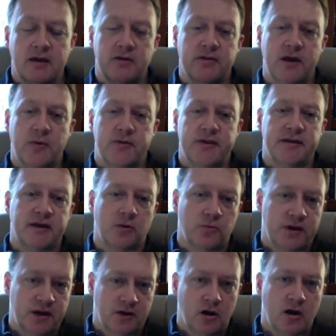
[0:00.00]
they would then get
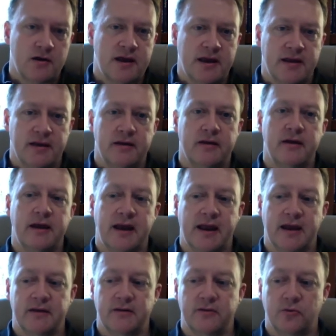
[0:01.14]
reincarnated,
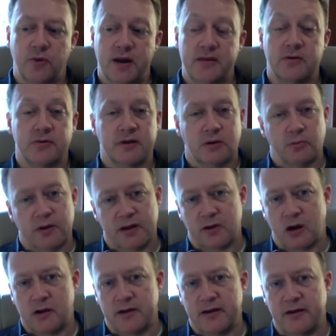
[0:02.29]
and the way they would get
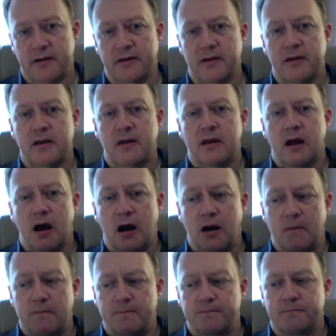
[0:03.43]
reincarnated
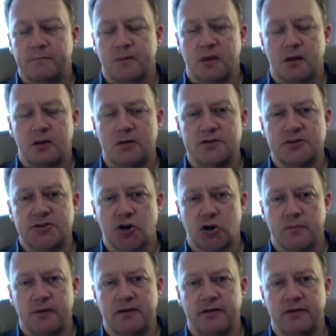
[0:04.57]

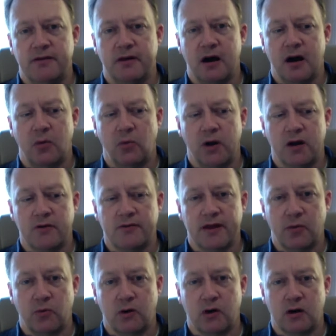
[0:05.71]
determined where they
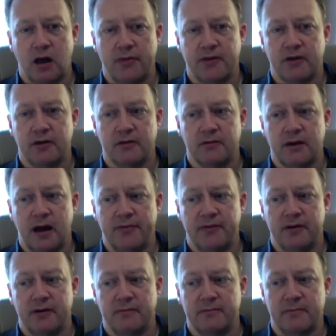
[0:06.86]
were on the
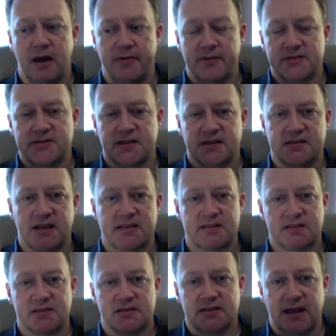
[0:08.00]

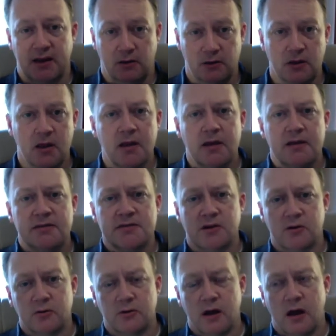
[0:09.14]
success scale.
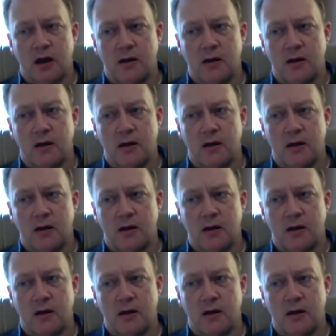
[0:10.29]
So